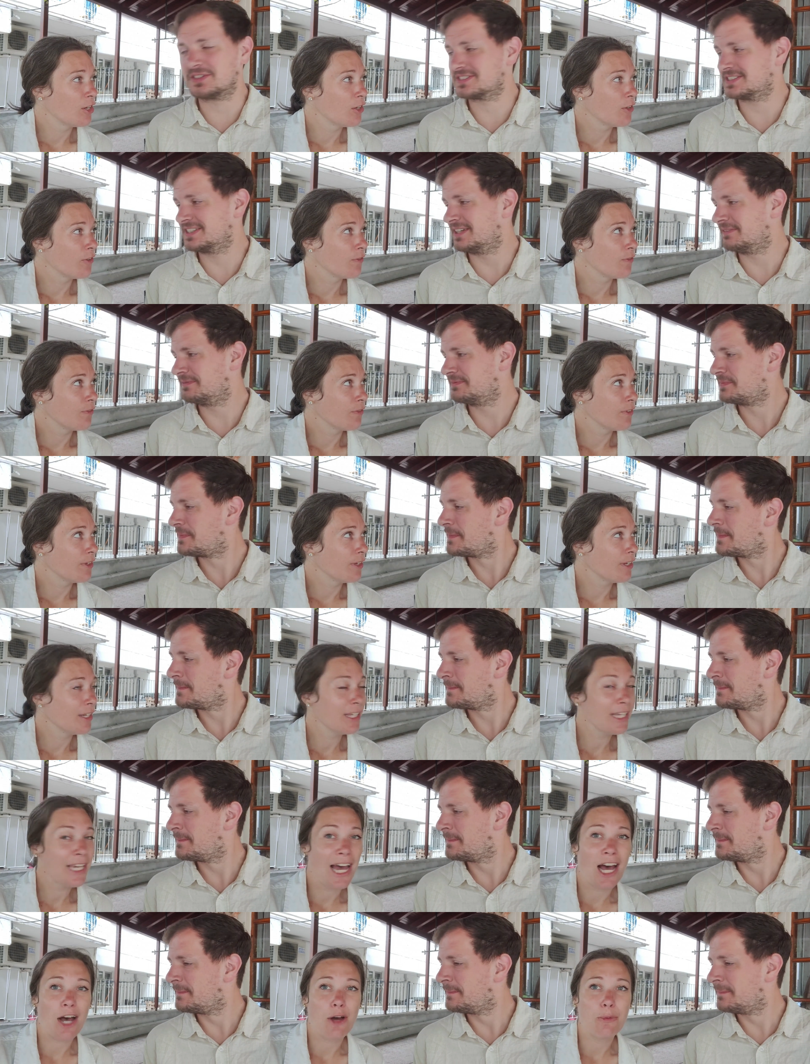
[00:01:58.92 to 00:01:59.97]
Speaker 1: wasn't it?
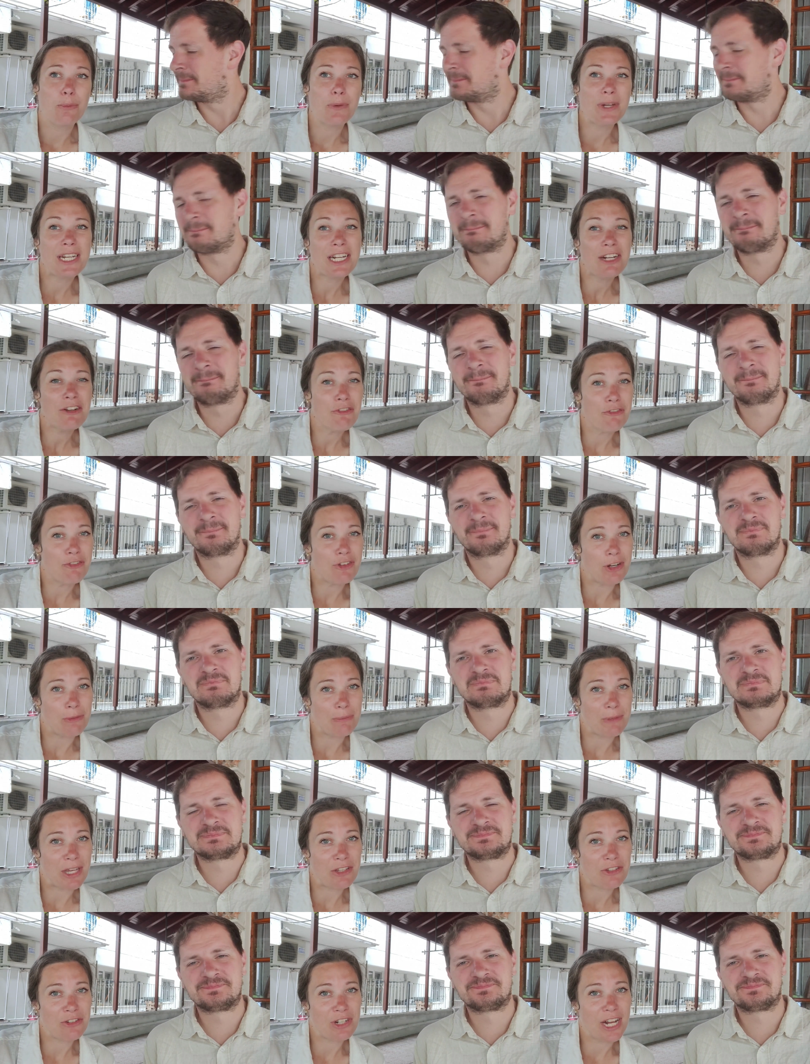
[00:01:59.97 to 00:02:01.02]
Speaker 2: Yeah, we didn't
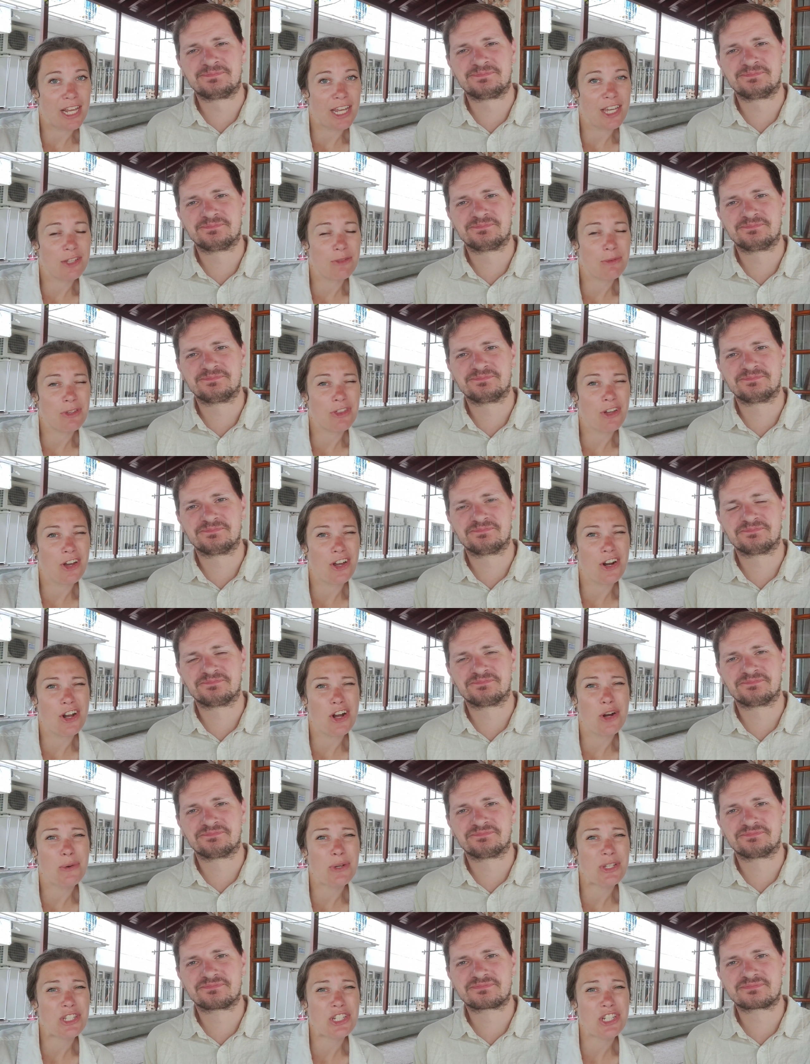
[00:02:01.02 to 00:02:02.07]
film yesterday because we thought,
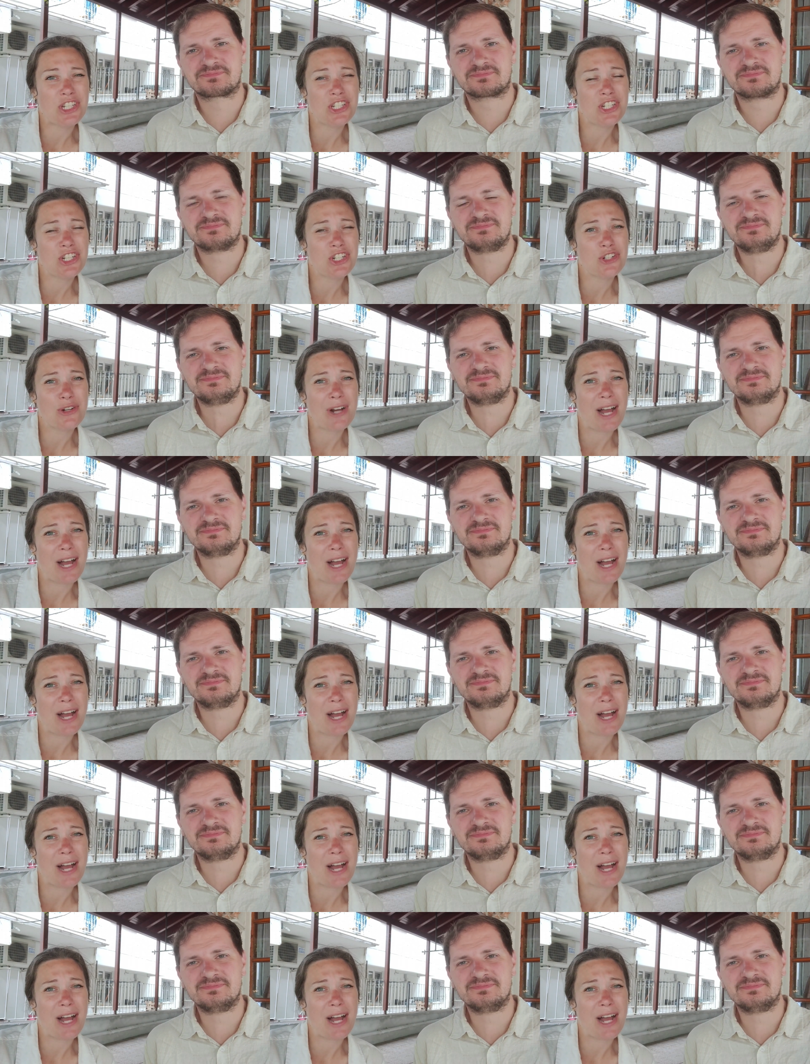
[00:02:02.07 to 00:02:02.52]
oh, it's just a